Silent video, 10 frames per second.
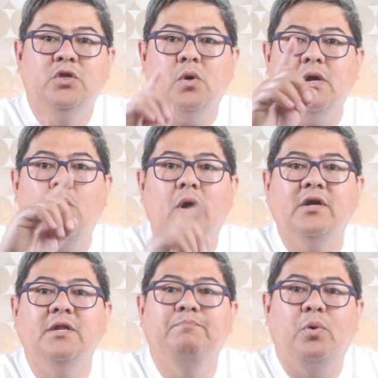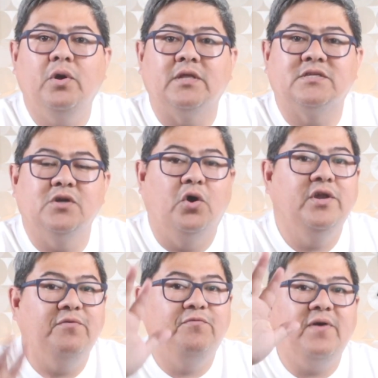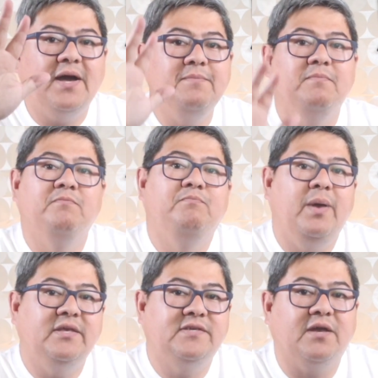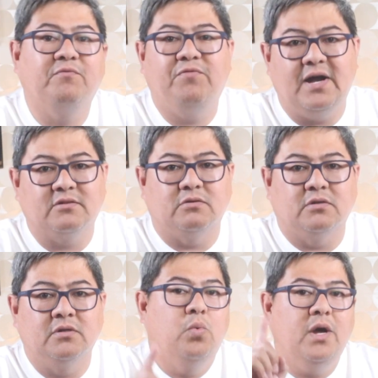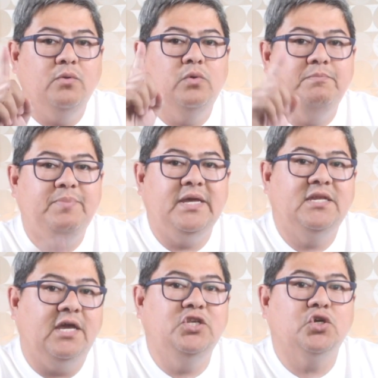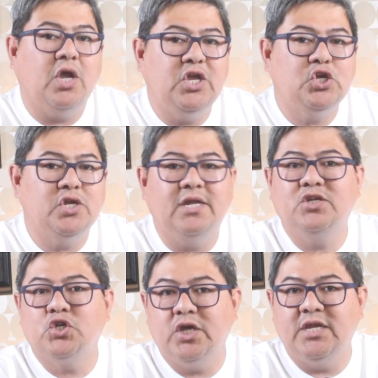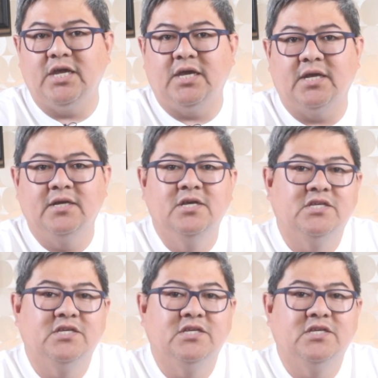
You are awarded points on the five basic factors. One would be the education and training.